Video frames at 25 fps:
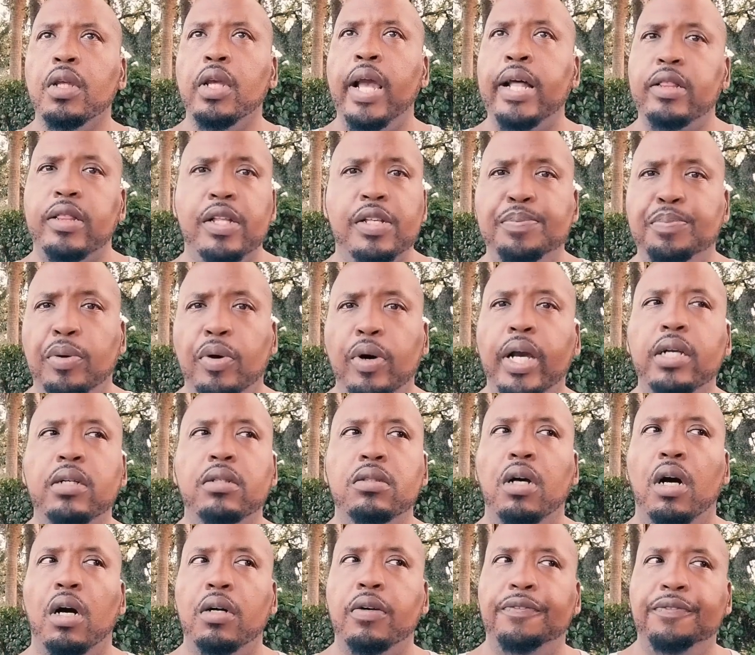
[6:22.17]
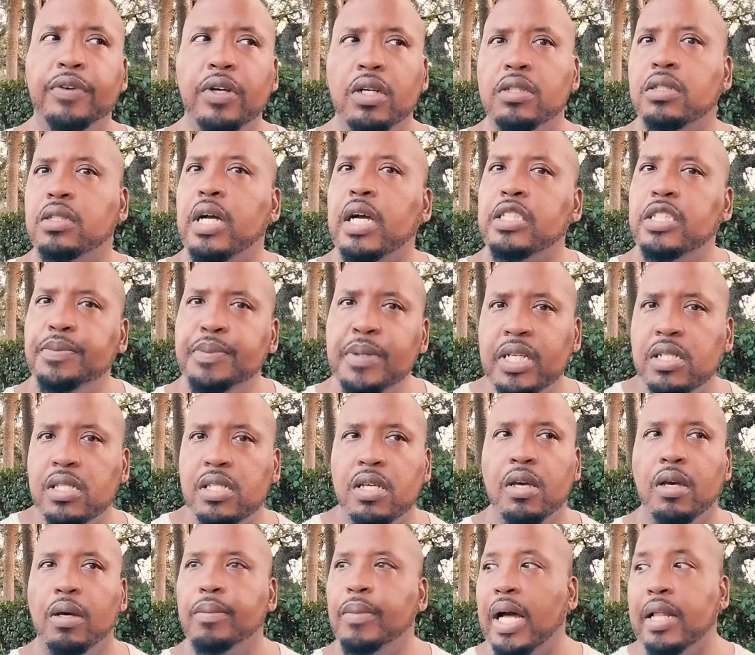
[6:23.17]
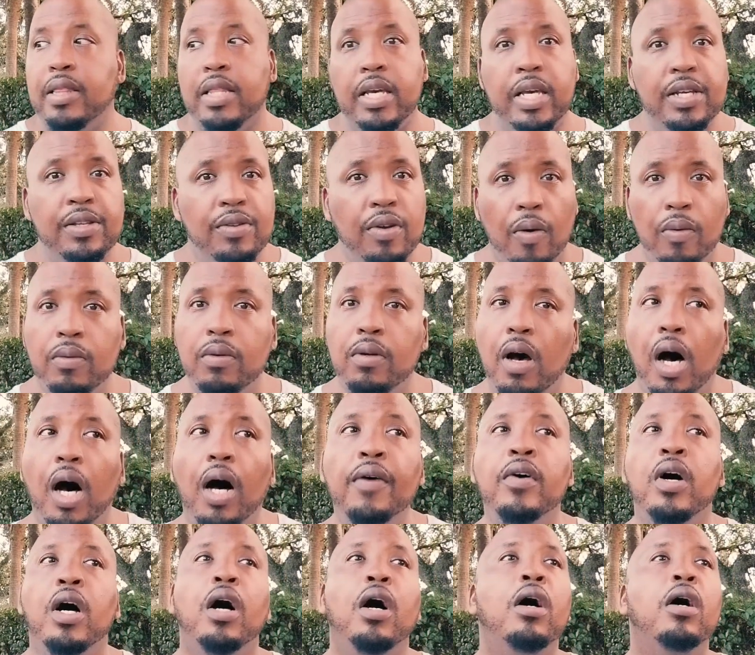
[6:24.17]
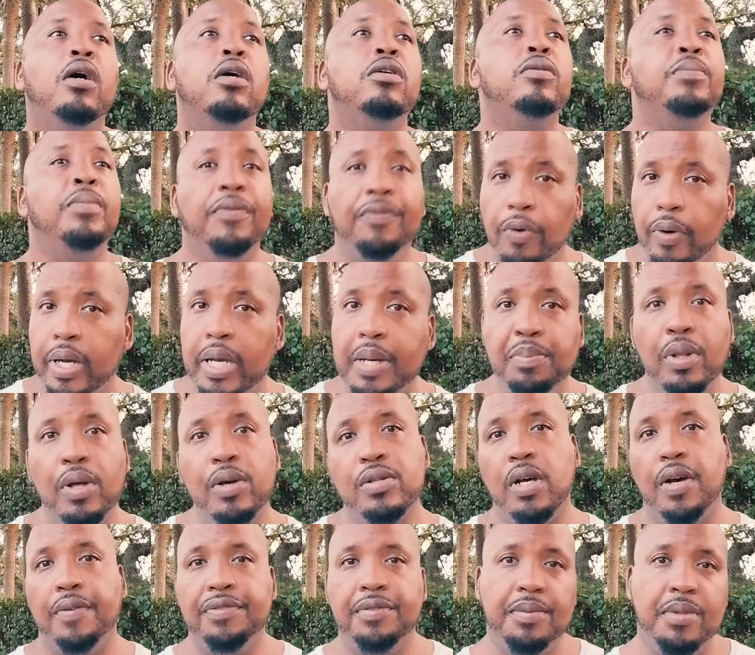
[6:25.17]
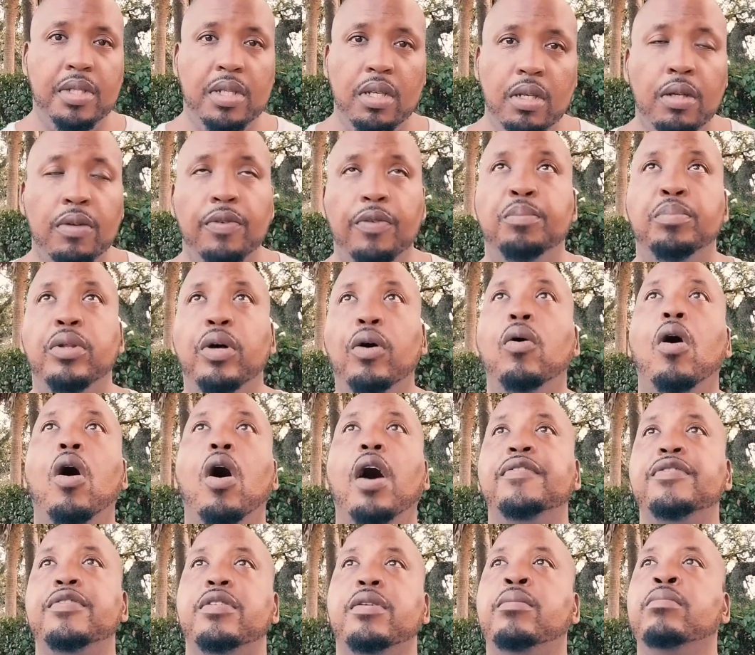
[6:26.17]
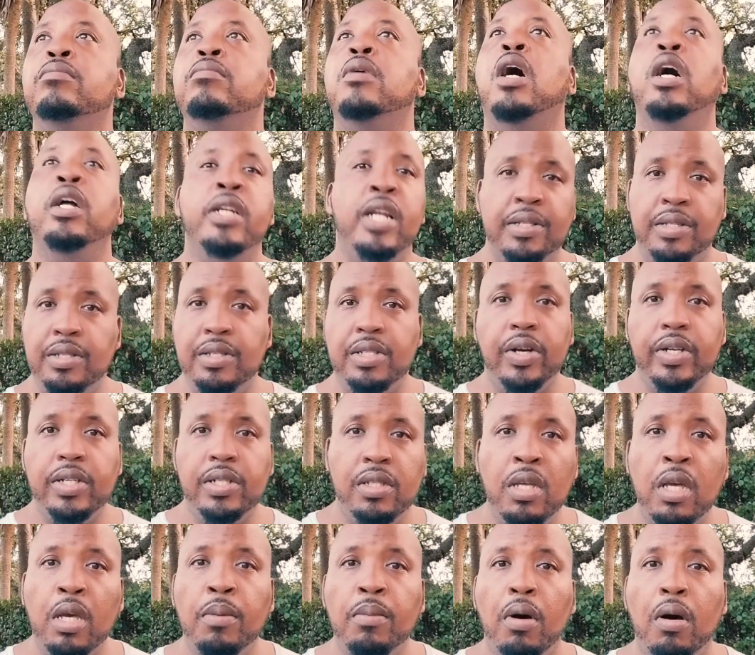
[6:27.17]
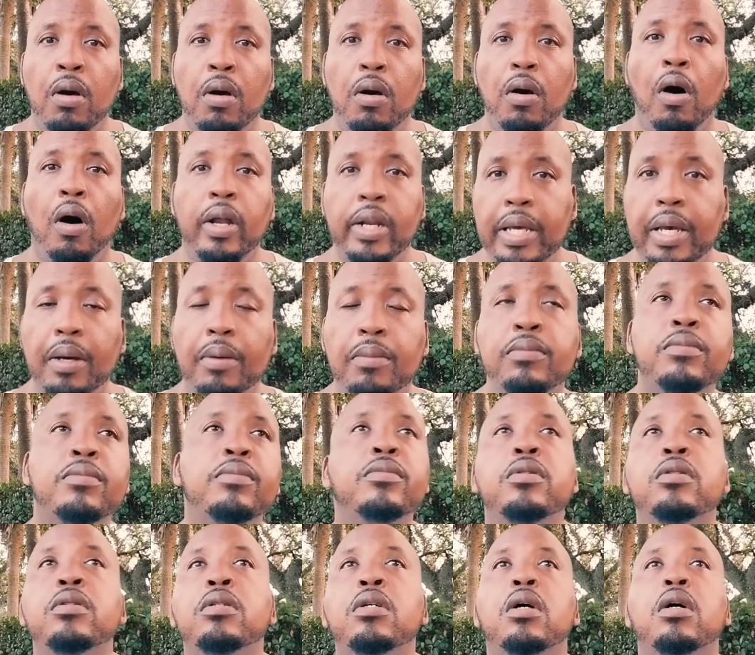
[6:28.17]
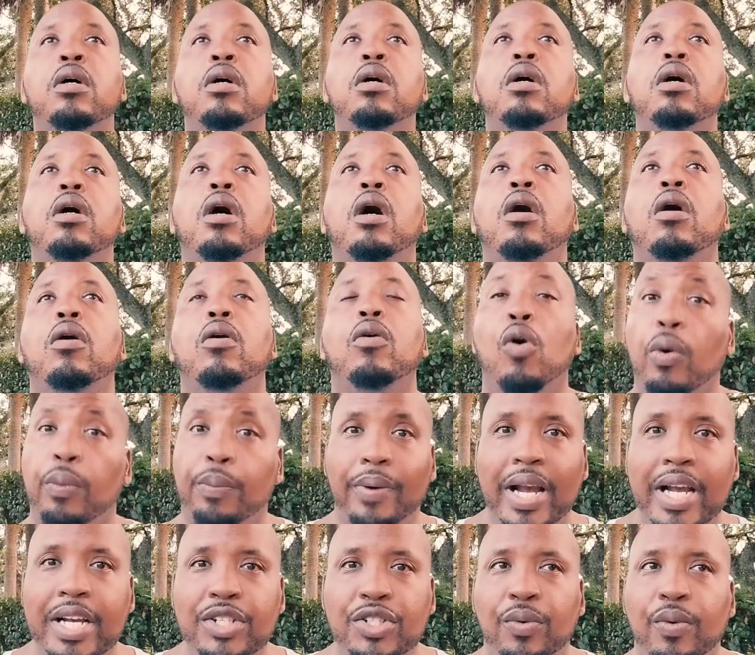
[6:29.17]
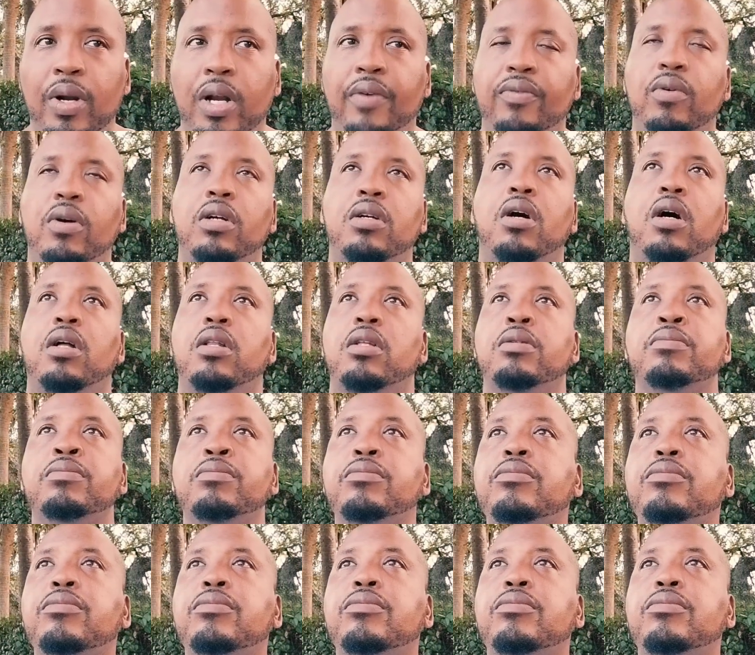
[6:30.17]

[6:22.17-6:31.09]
At this point, Uncle Phil is not speaking to him. I think he's holding off before he blows off some steam, blow off some unnecessary steam on him, uh, or rage, or whatever you want to call it.